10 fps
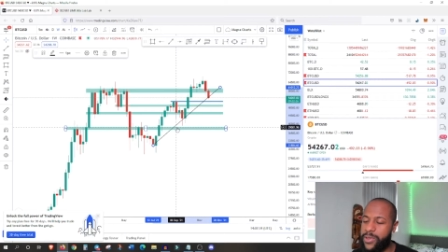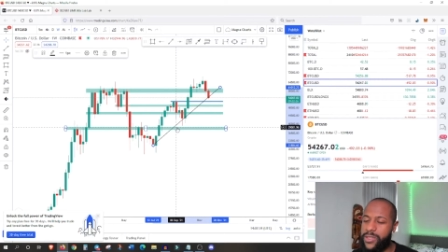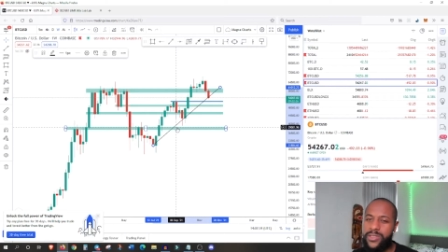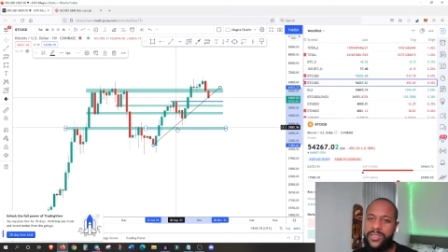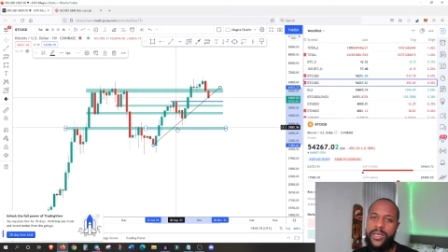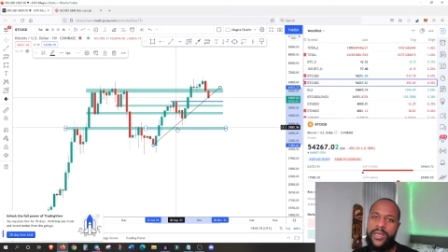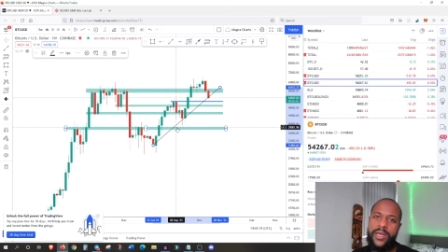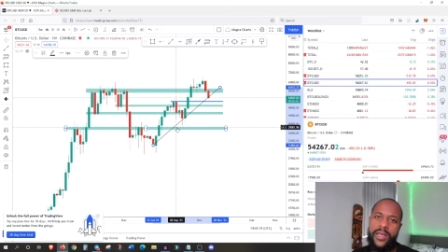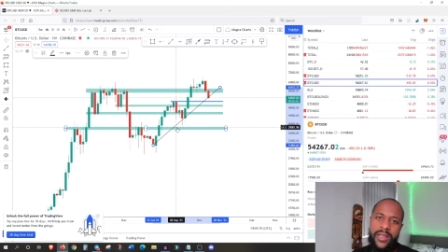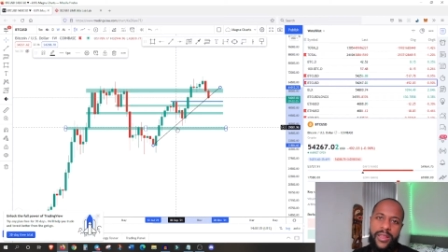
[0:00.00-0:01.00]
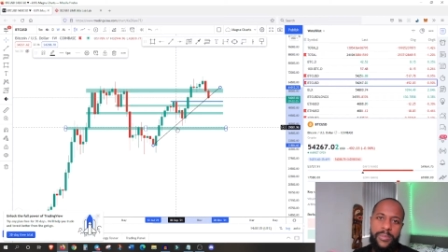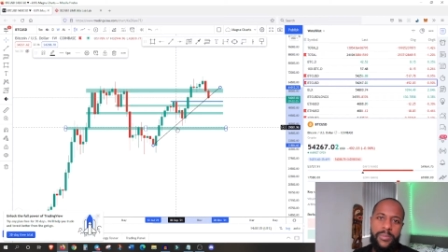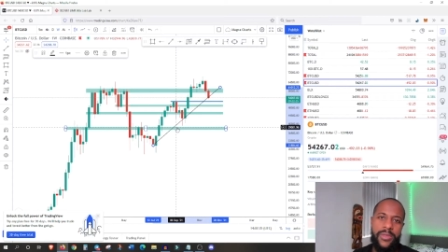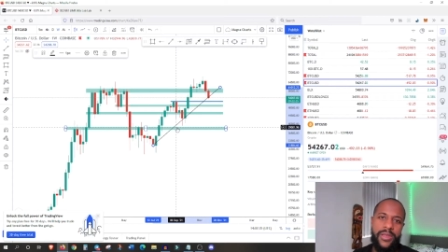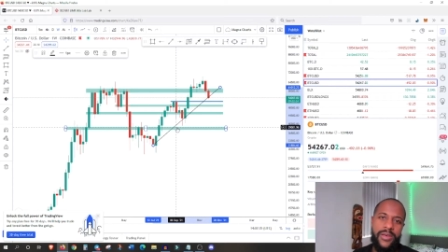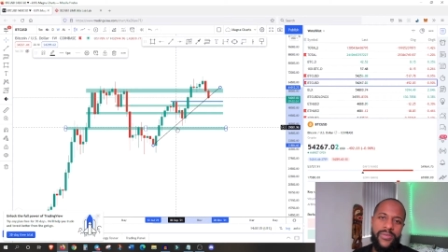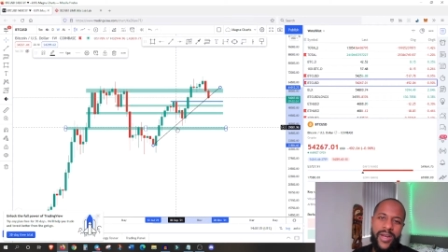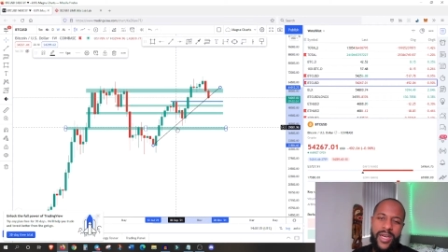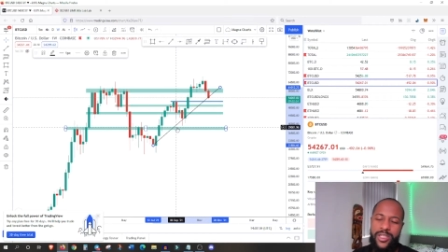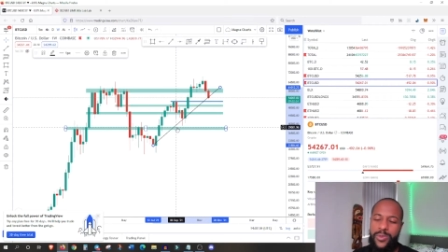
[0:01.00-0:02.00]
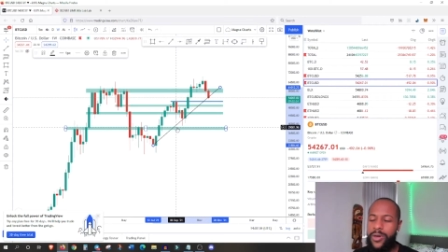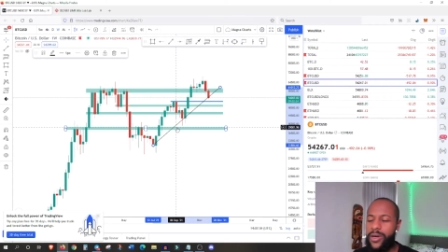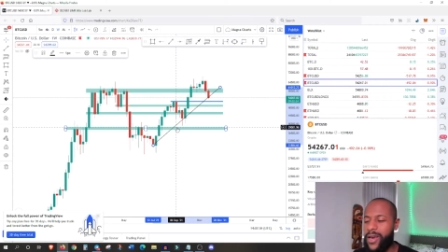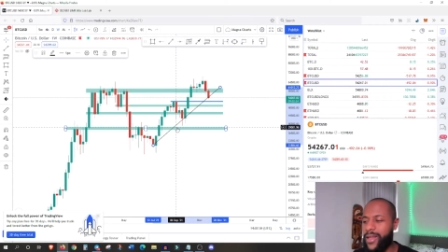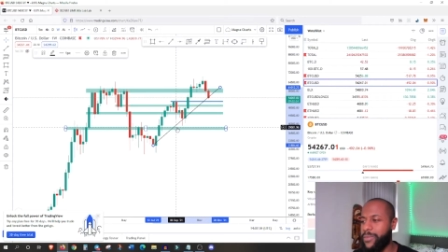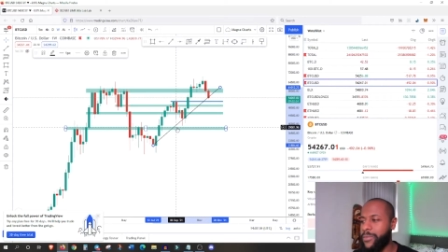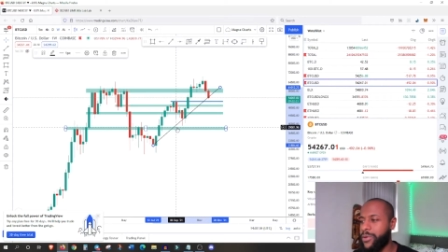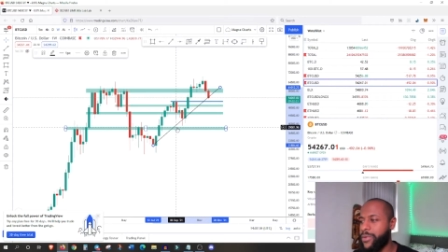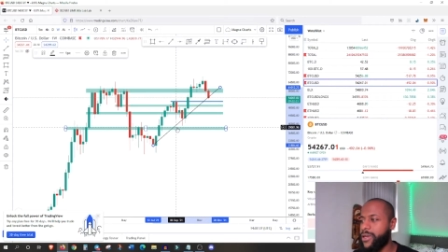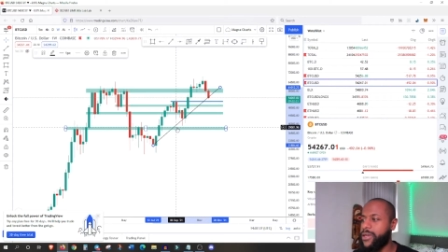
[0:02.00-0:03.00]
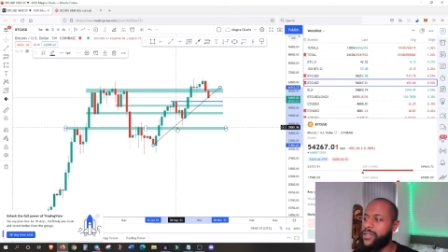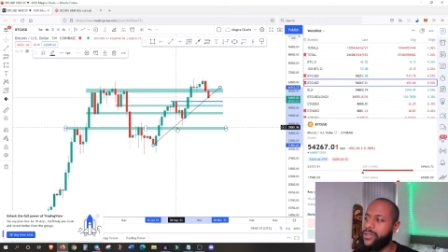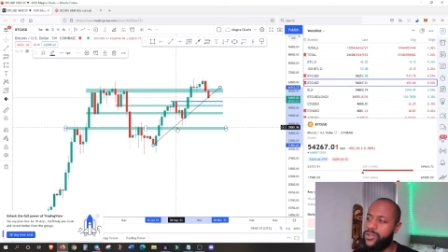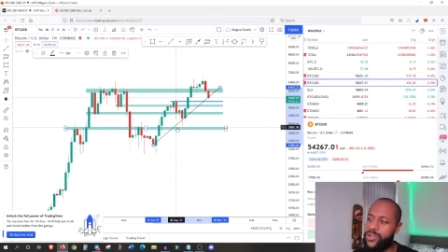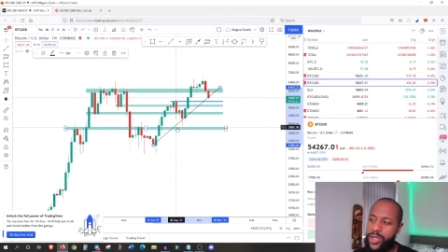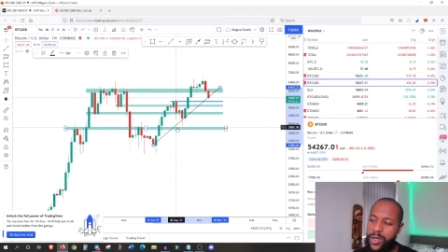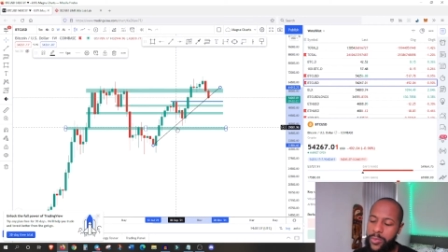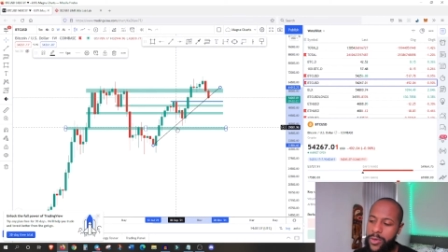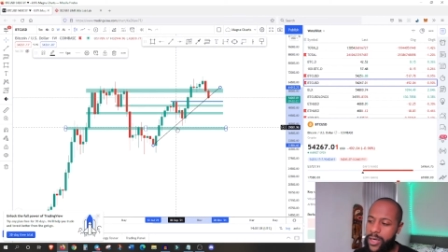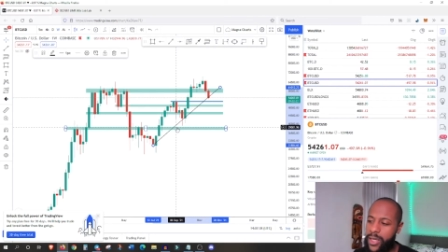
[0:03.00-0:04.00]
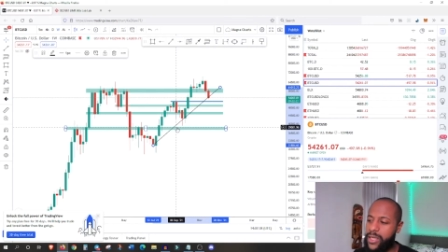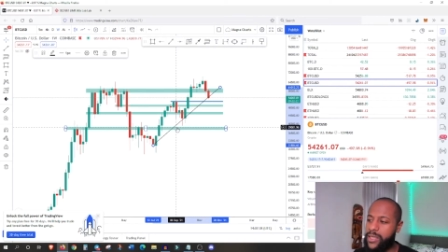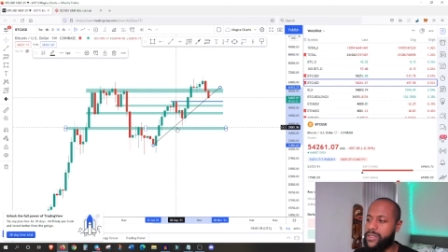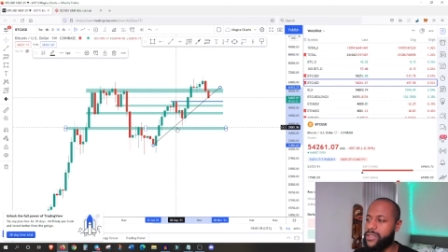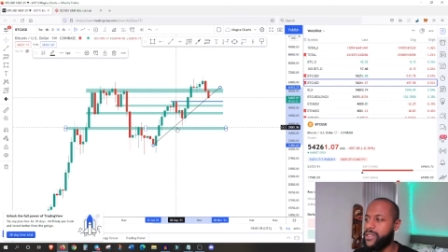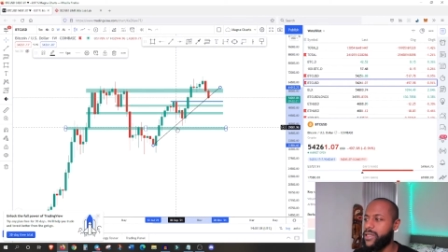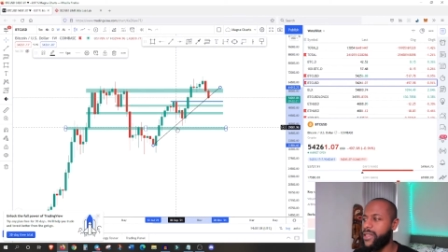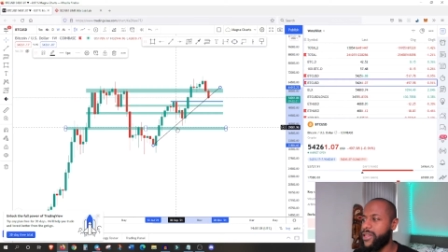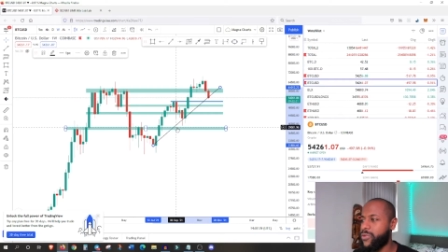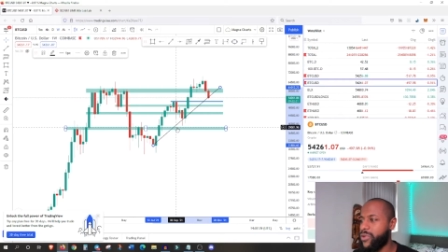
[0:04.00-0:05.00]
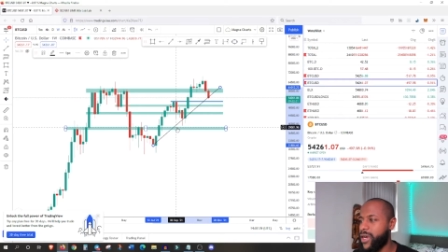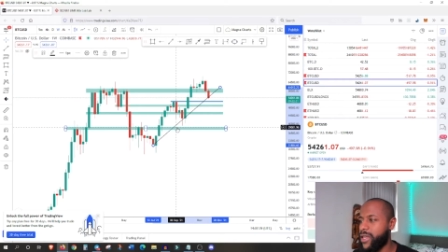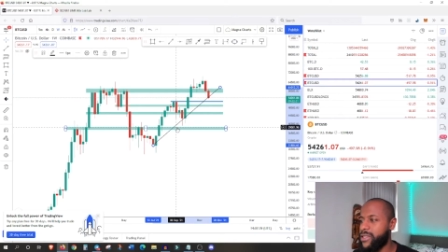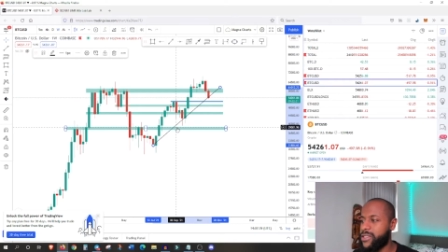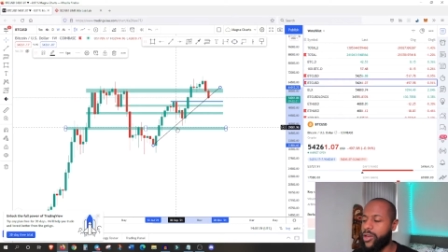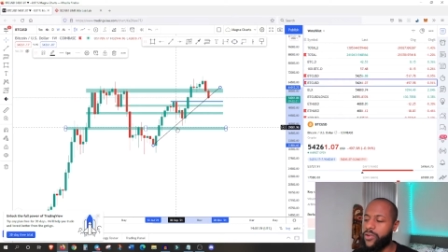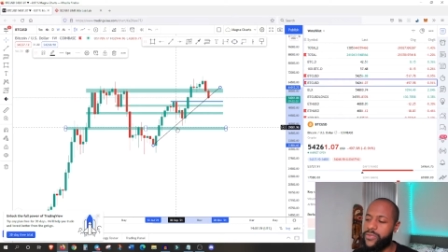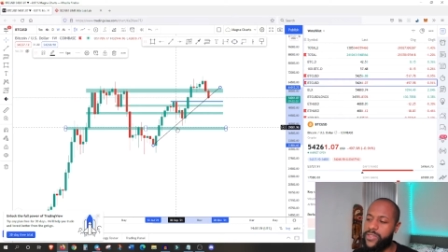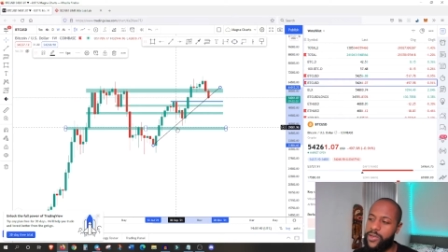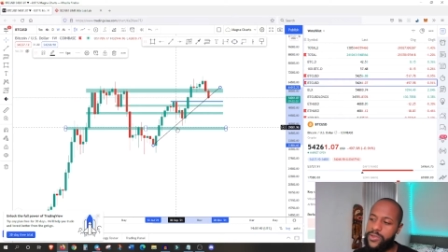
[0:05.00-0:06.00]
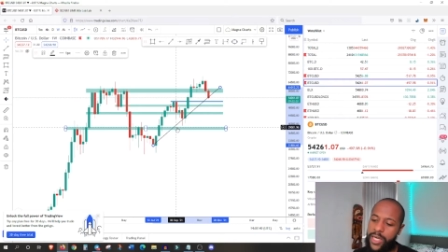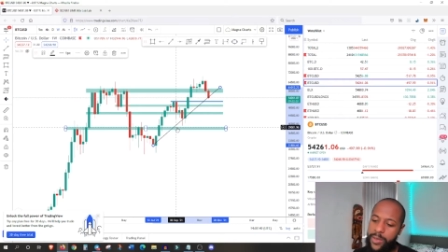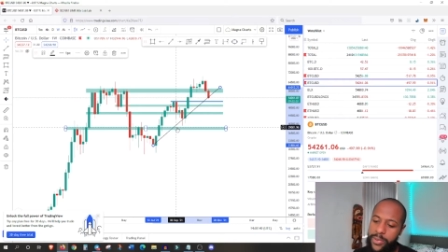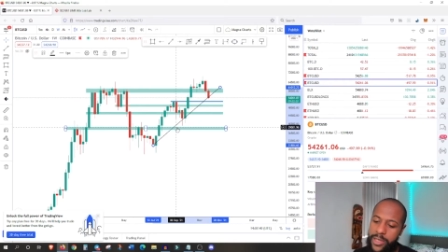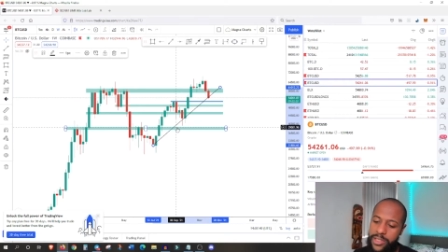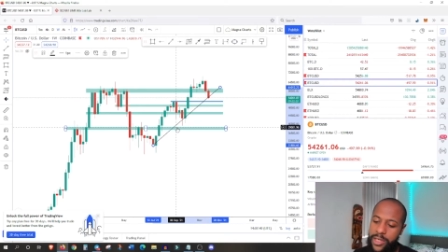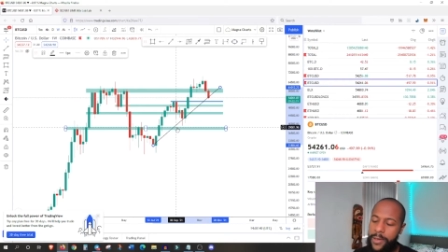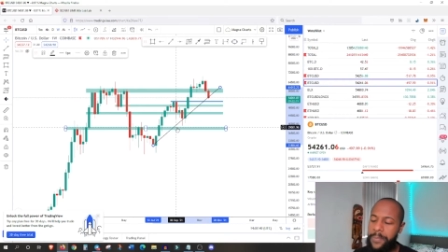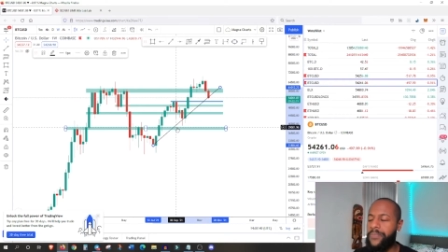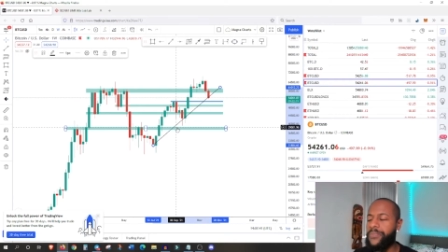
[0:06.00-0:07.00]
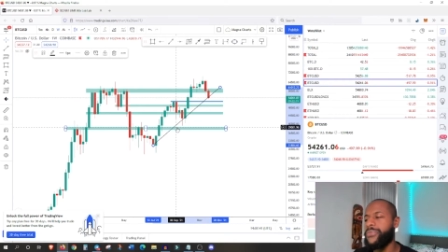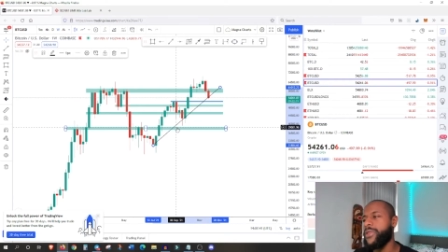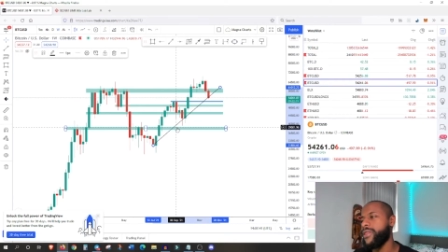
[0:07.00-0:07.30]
I would say, because the financial market at the moment, the stock market is in the red. There's a lot of sell side pressure.